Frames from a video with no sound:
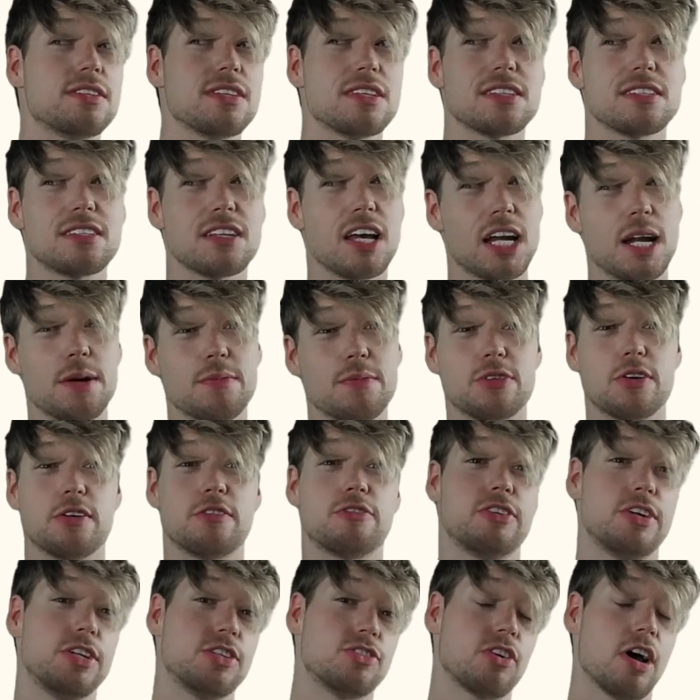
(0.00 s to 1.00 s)
sign up for a
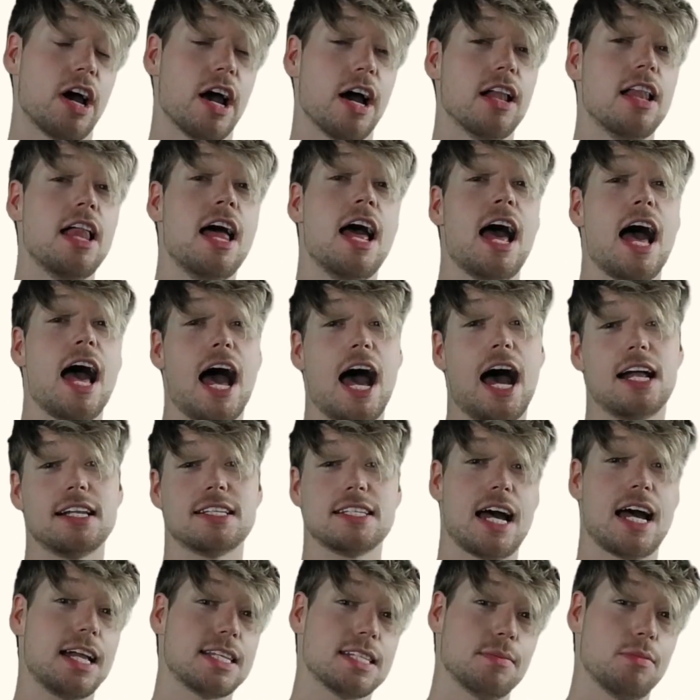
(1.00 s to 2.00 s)
free trial at
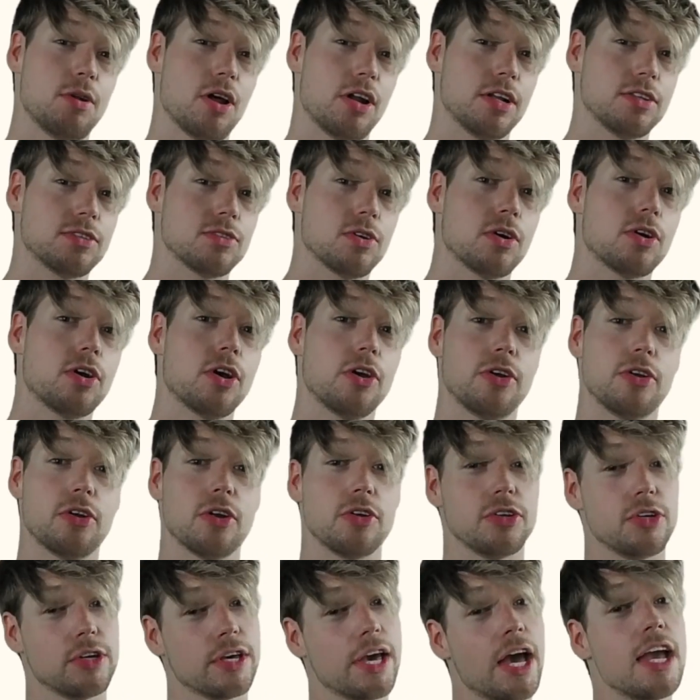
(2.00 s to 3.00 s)

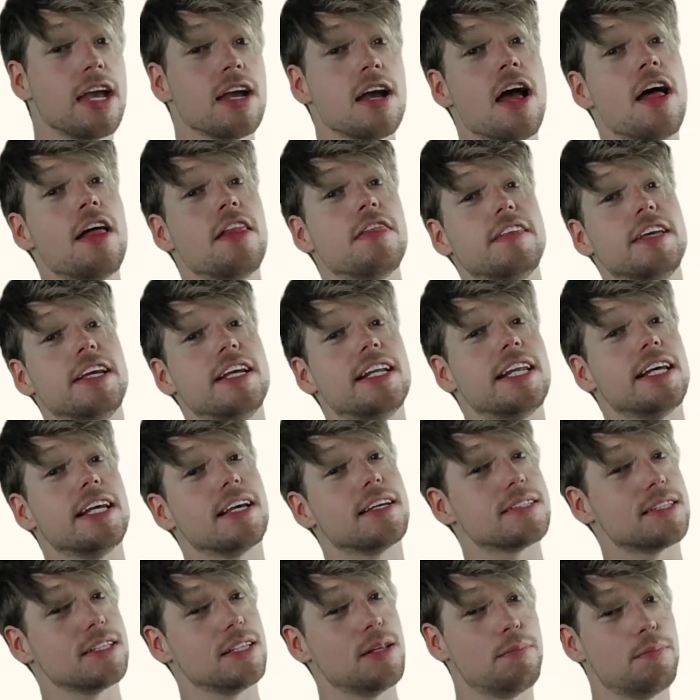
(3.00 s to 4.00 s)
atomlearning.co.uk. The link
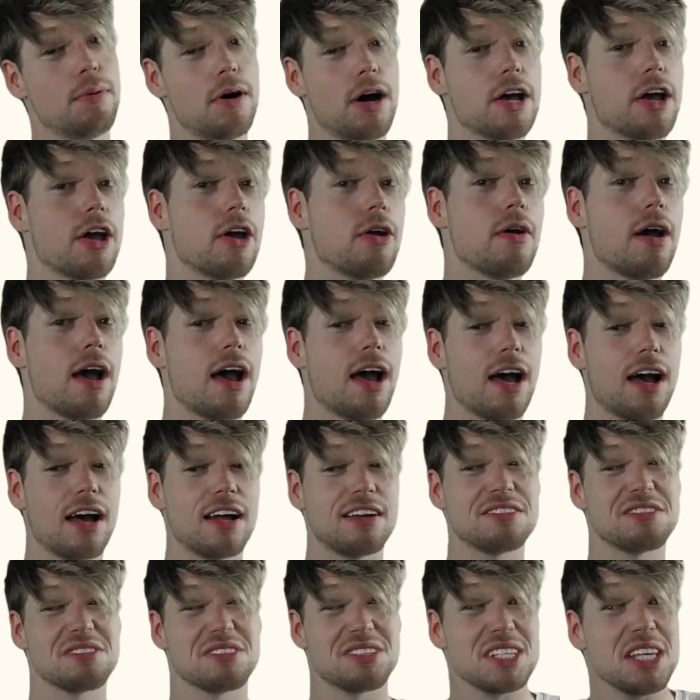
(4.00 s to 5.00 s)
is in the bio
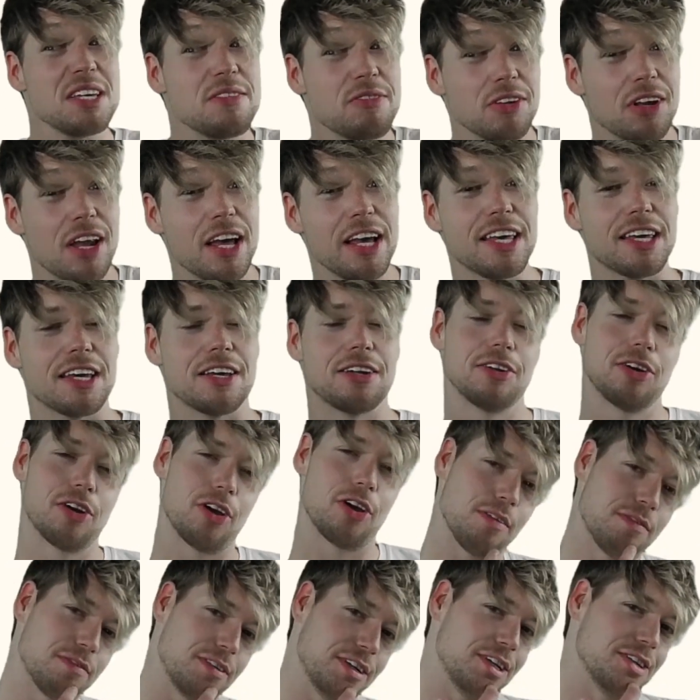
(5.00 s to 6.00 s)
and see if you like it.
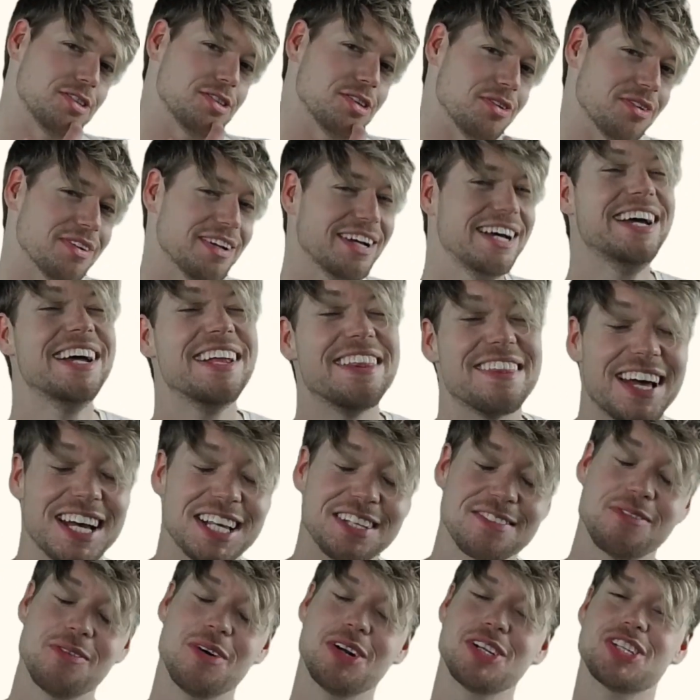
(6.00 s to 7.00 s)
Hopefully you do.
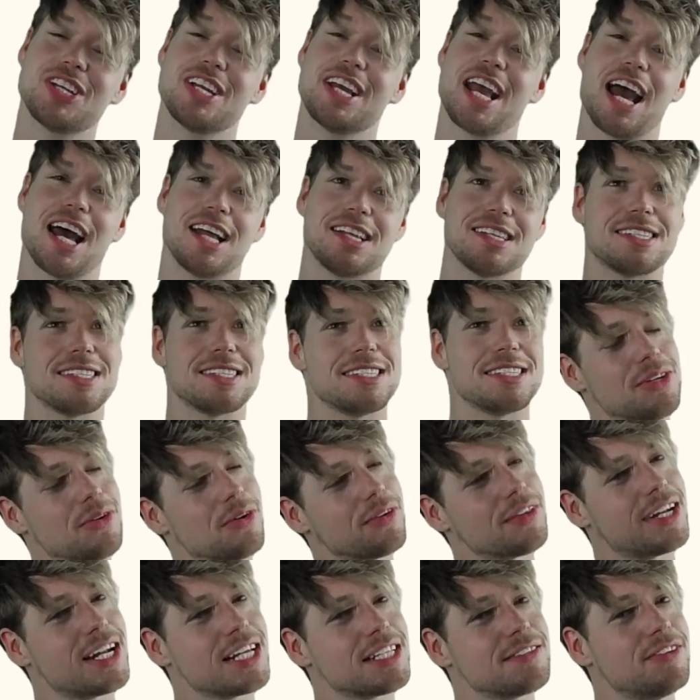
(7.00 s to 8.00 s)
Thanks for watching and see you
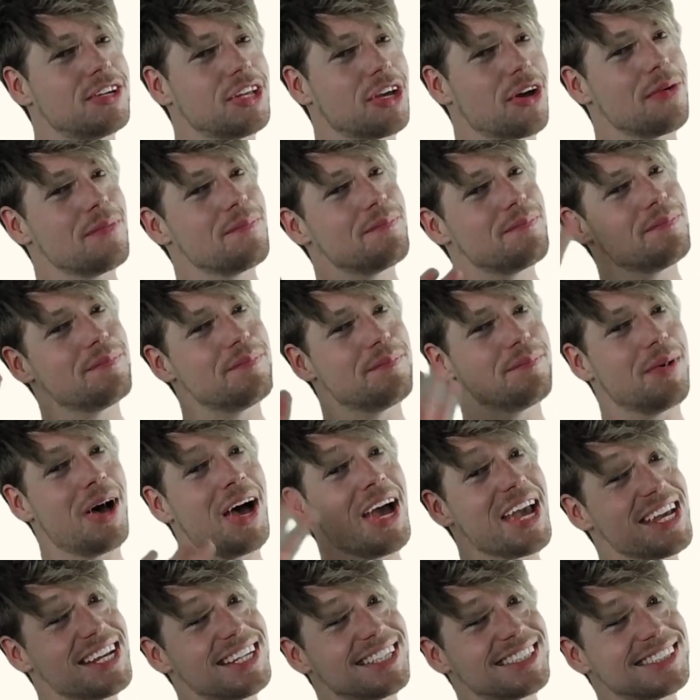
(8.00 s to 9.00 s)
on the next video. Bye.